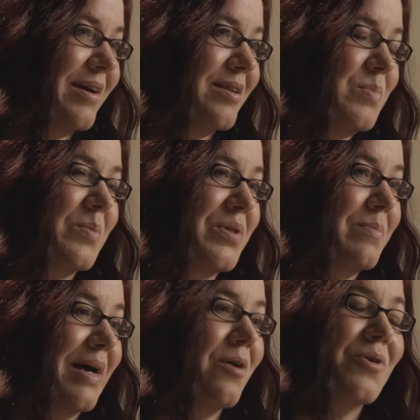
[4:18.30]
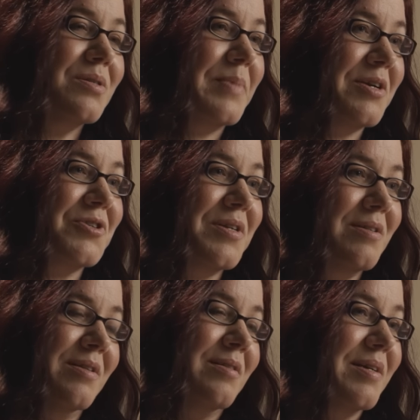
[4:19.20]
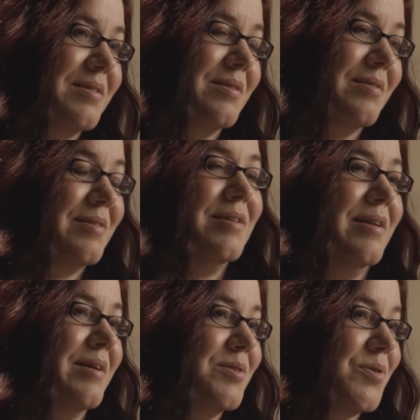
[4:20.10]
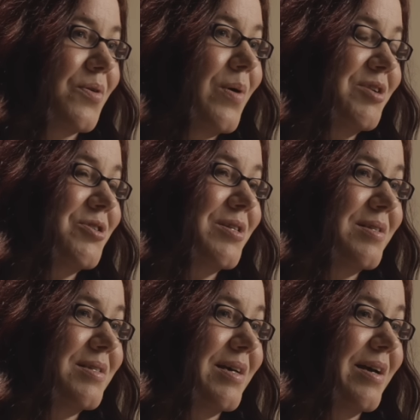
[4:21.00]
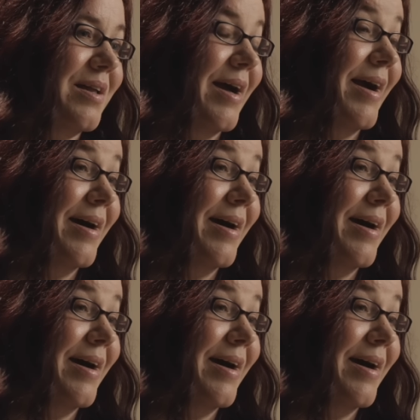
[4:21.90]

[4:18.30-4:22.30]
and people in power especially didn't listen, and they didn't answer the questions that I